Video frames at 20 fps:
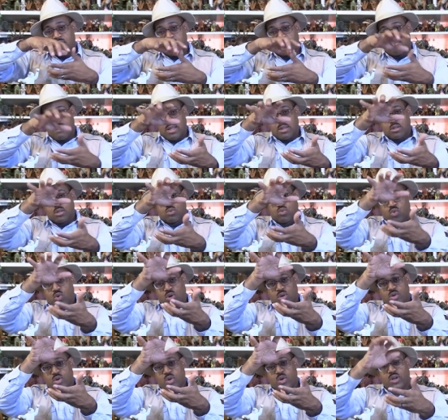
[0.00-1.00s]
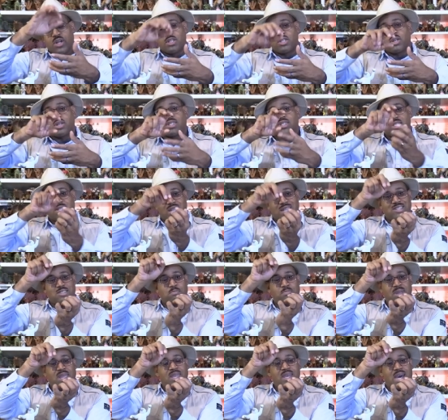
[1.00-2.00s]
like makes his roar noise, you can see his
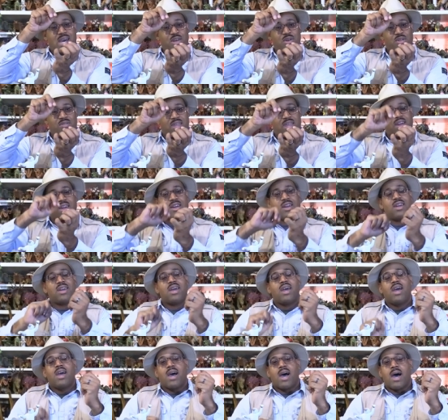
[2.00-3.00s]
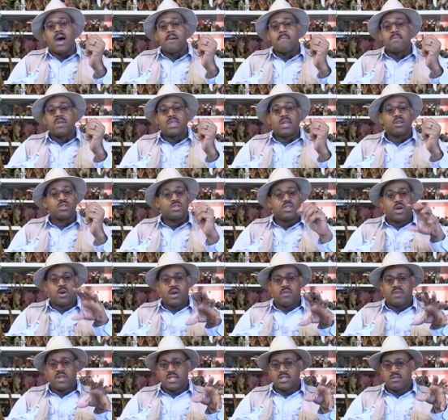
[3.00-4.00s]
beak under there. Um, but there's no
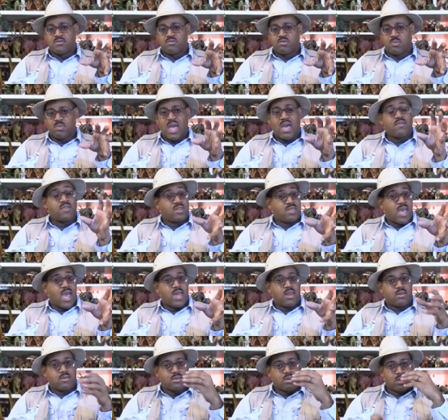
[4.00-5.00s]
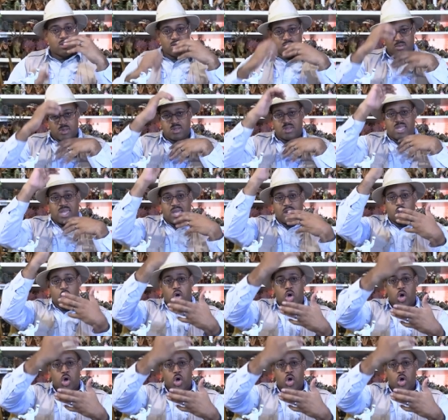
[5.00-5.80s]
evidence of them having that skin